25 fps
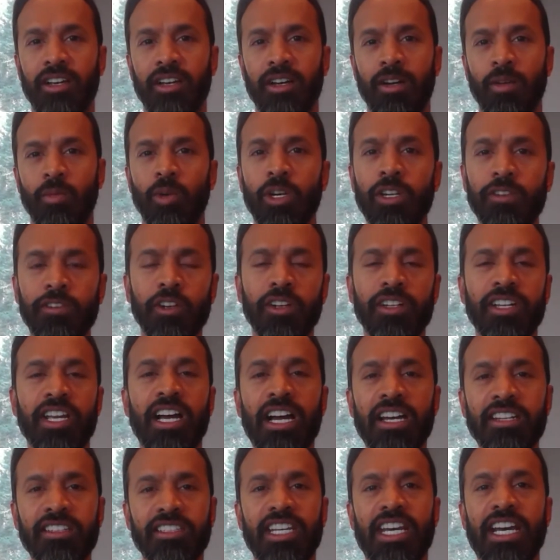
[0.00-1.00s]
What if your
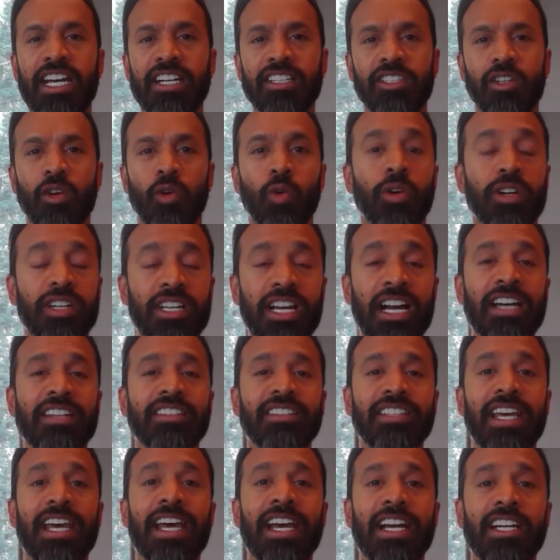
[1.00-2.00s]
contact or
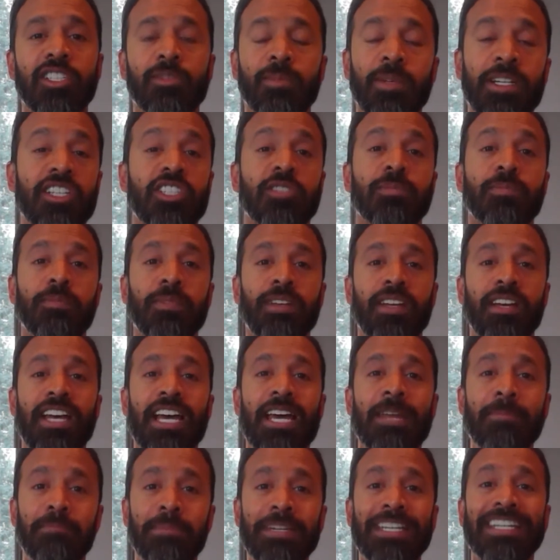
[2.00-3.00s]
contacts, because
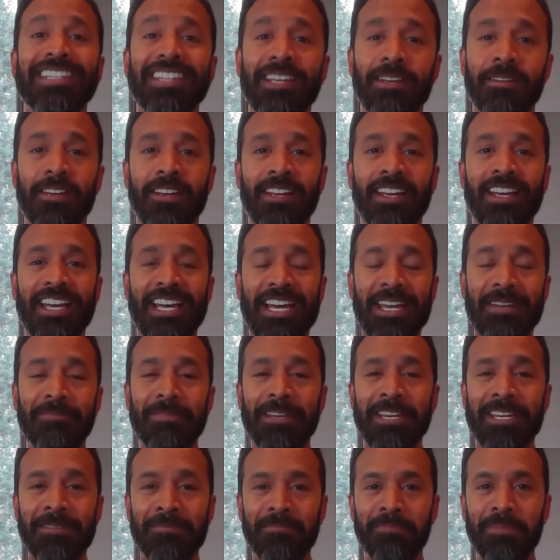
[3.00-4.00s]

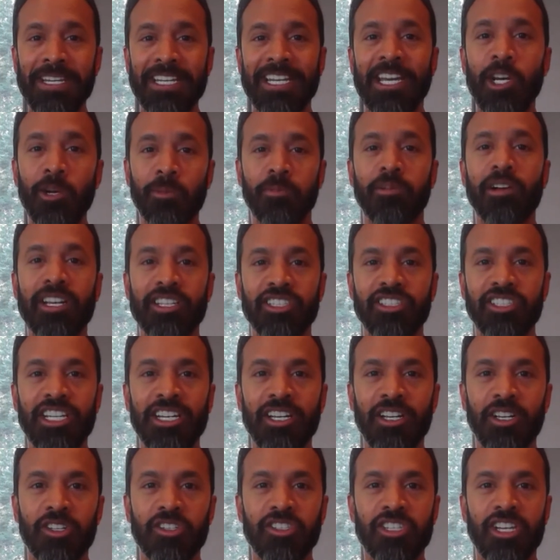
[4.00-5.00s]
in big enterprise
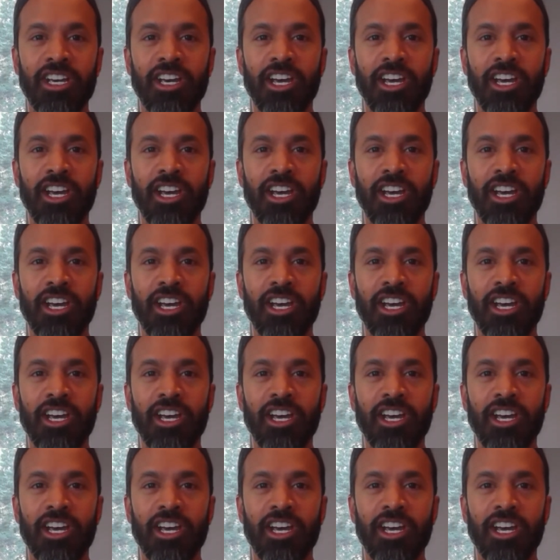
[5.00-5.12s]
sales,